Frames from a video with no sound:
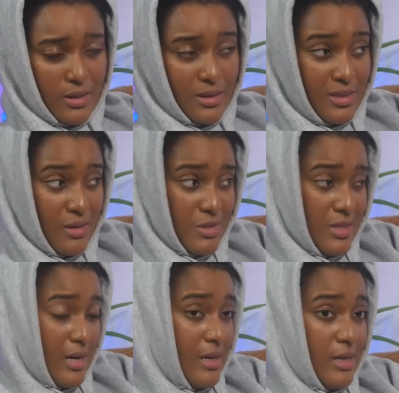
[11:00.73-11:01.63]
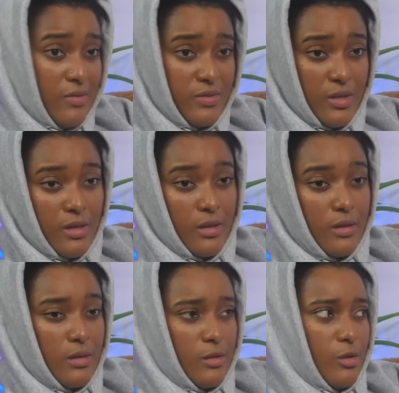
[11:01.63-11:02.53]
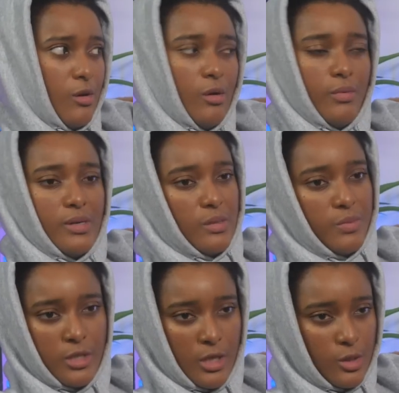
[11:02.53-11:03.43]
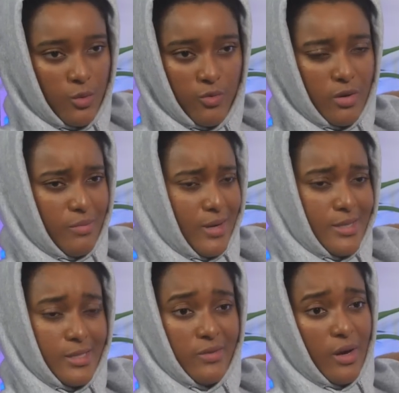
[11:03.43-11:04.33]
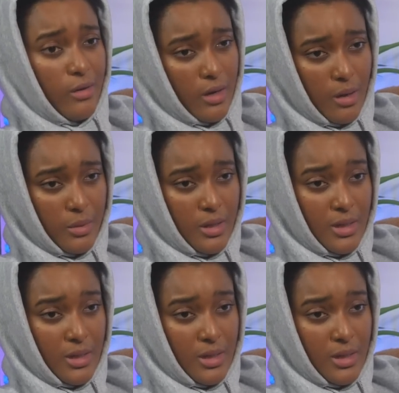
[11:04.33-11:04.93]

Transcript: It seems naive to think that there's always the potential for a positive outcome.